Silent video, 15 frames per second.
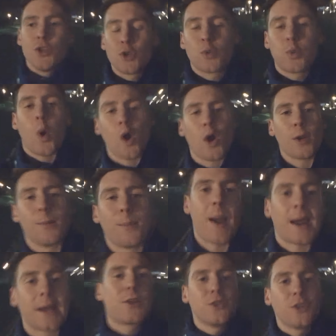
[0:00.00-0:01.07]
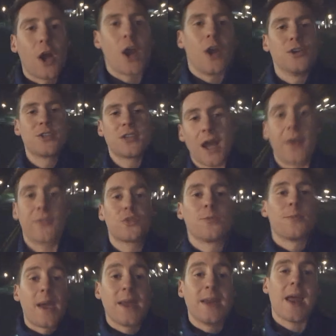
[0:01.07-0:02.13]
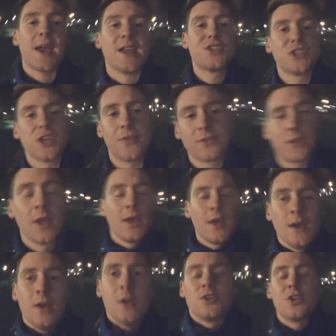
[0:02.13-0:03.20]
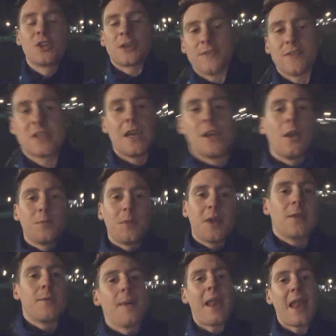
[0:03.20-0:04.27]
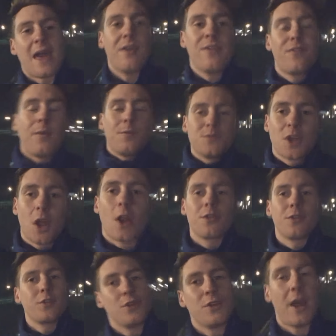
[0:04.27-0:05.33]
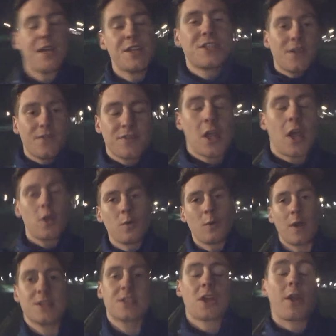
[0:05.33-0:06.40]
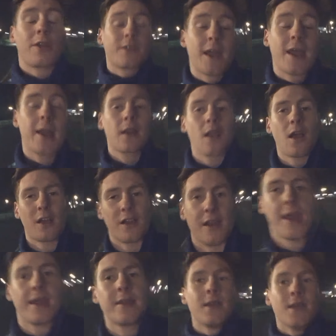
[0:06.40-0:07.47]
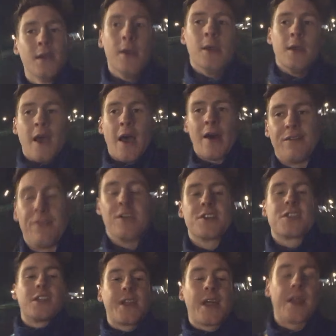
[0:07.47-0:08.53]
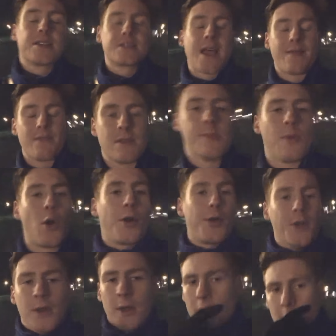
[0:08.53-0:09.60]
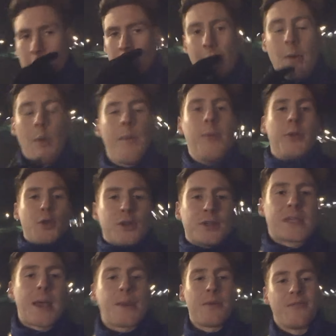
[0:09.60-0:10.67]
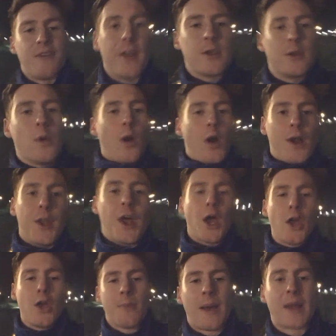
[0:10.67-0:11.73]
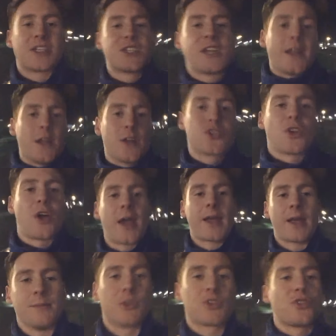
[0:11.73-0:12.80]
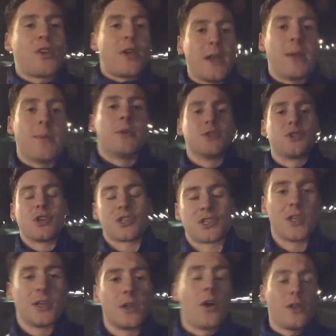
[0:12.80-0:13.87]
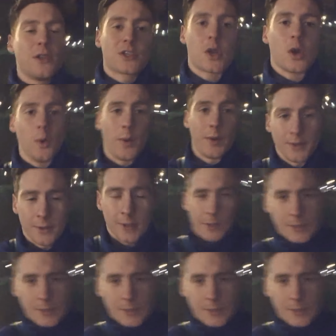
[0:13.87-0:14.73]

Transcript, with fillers: Just walking back to the house after my night shift. Just give you a little update on my life. I'm starting to do night shifts now, where I start at ten o'clock at night and I finish at seven in the morning. I will be doing a separate video on how I'm actually staying on track and my training and my nutrition and all is going